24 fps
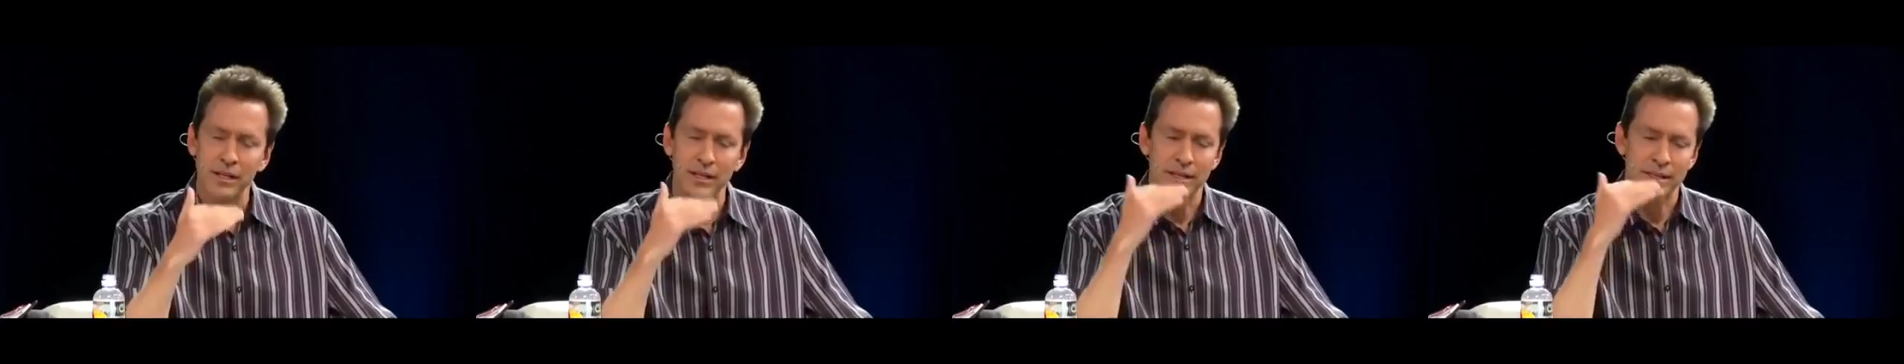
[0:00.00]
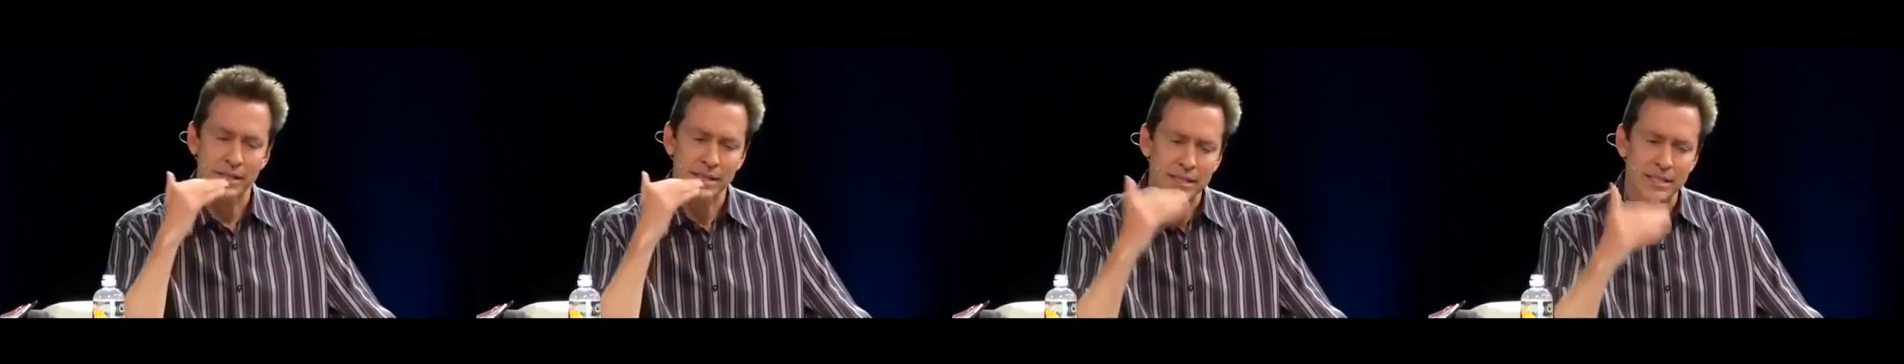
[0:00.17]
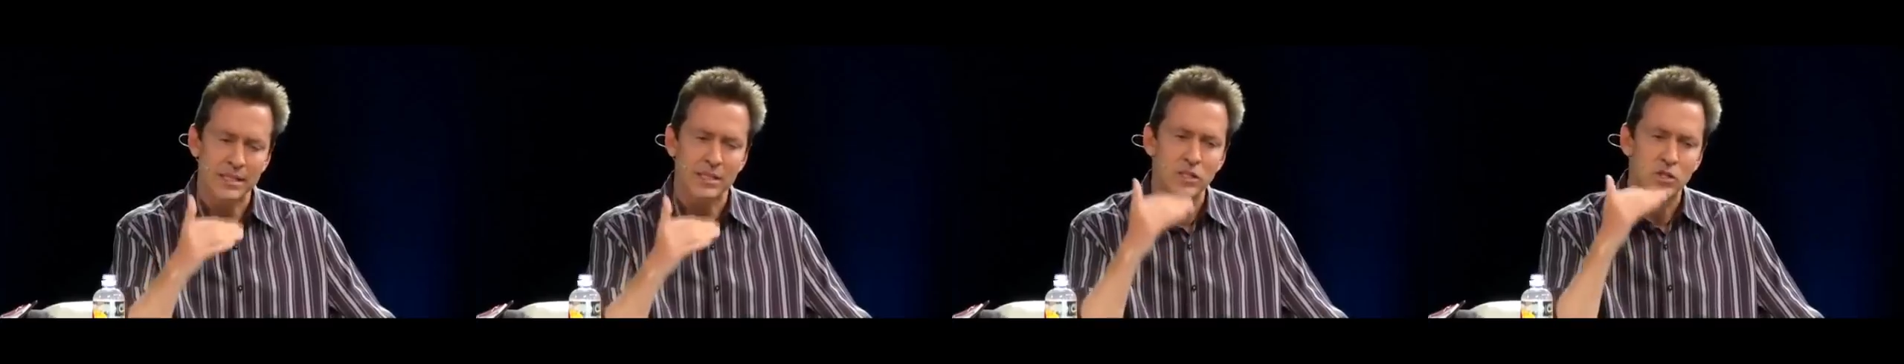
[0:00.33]

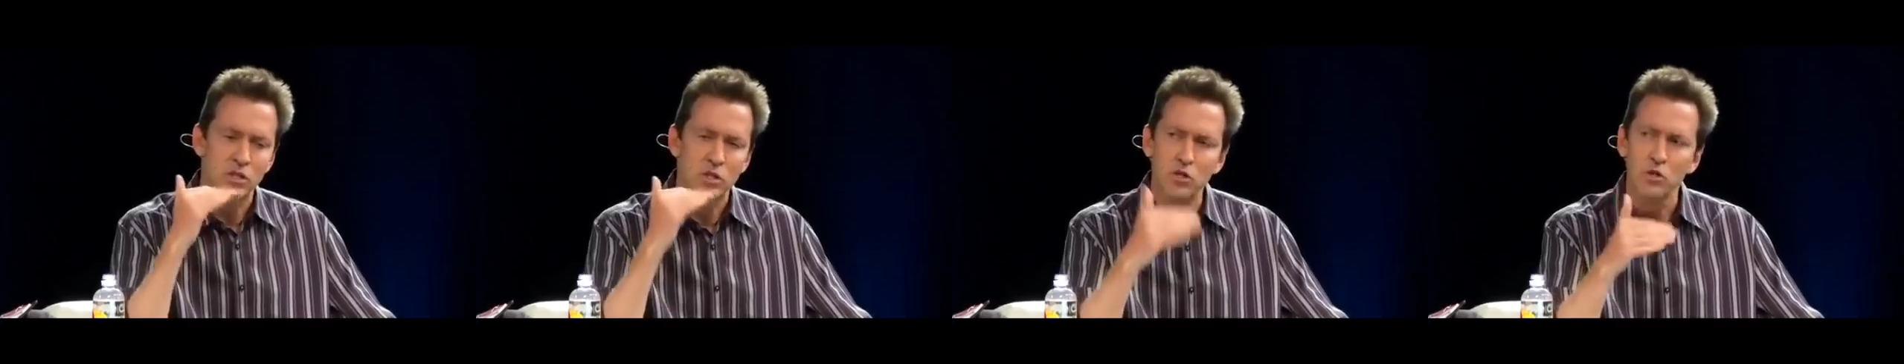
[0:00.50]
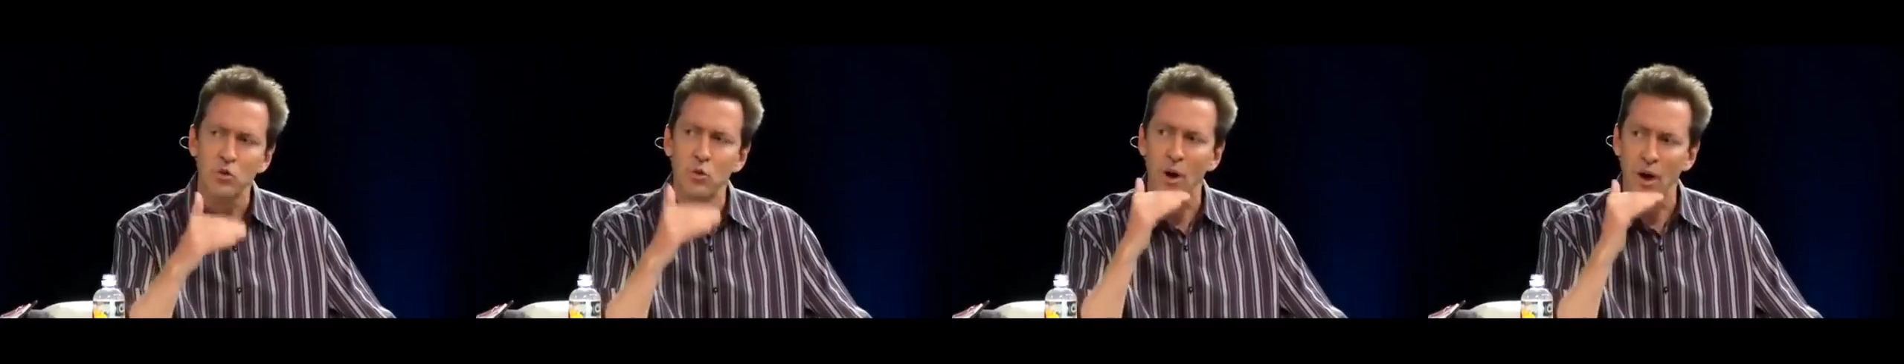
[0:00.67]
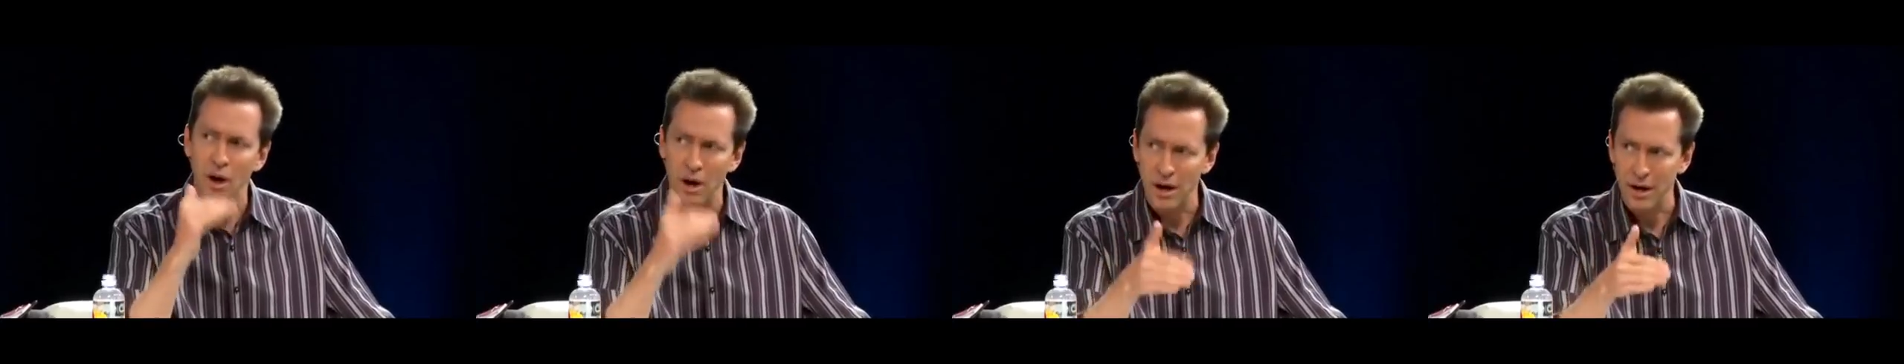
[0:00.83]
This is too
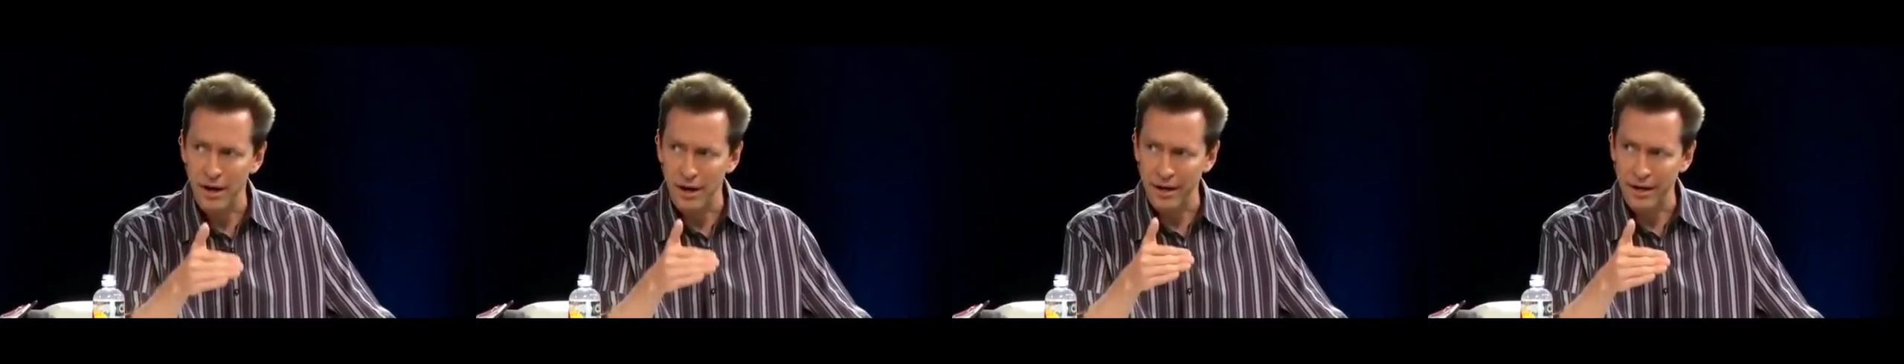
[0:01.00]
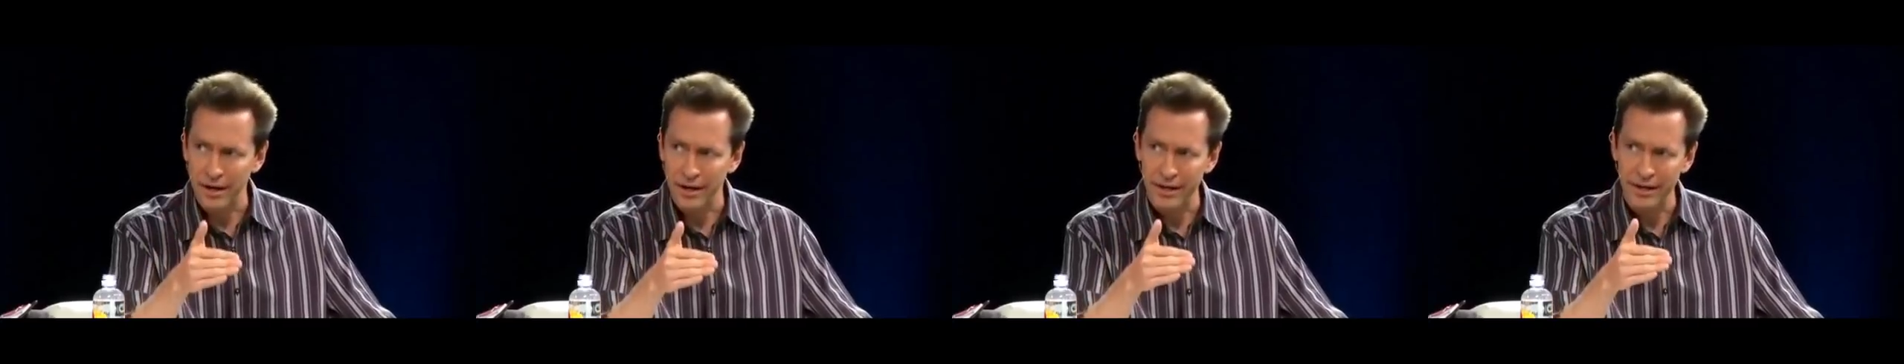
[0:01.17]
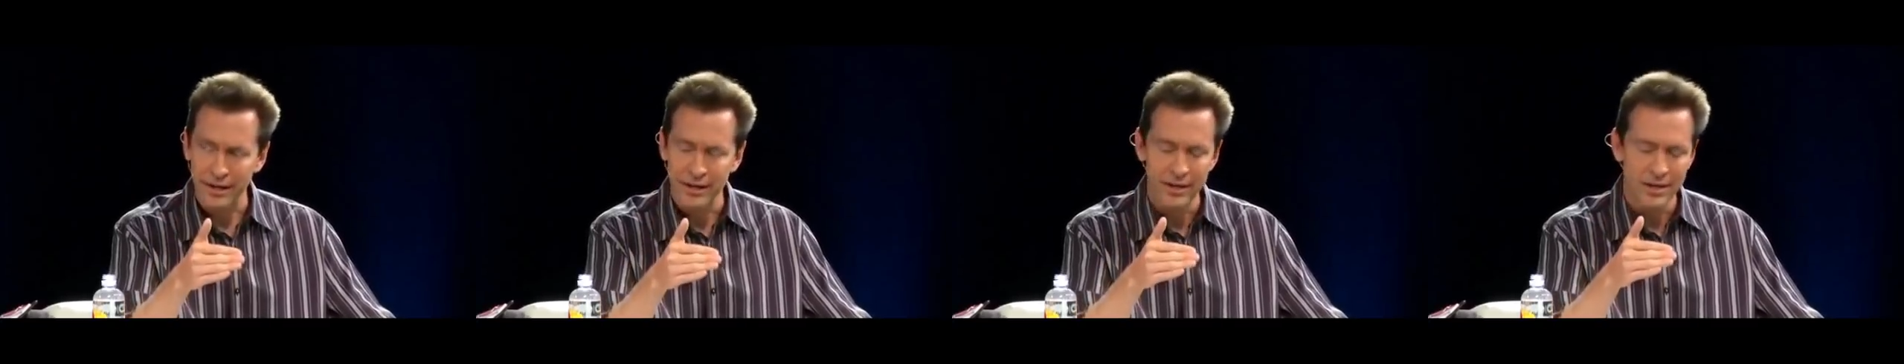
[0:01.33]

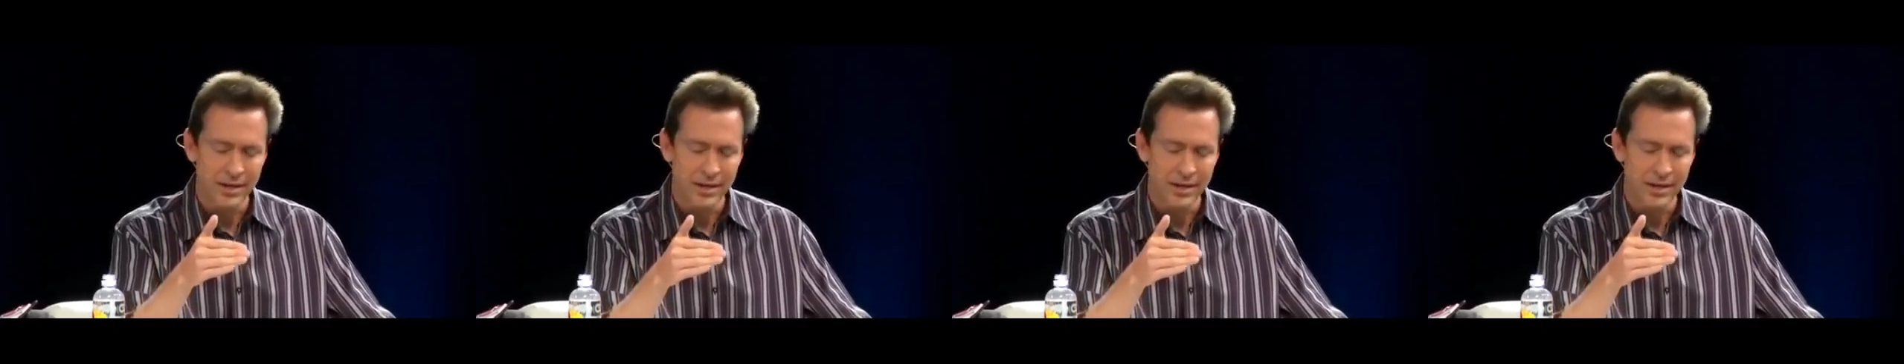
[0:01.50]
high.